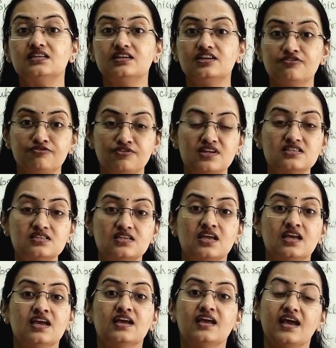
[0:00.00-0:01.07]
difference
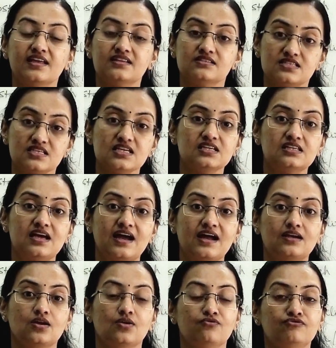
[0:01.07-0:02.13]
and see
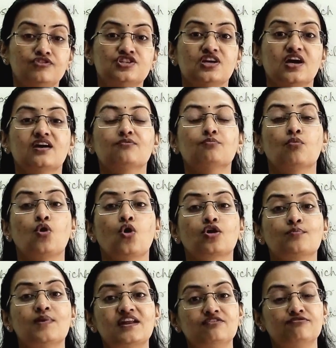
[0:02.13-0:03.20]
that which are more
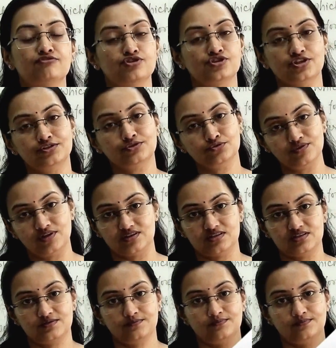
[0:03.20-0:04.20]
beneficial to us.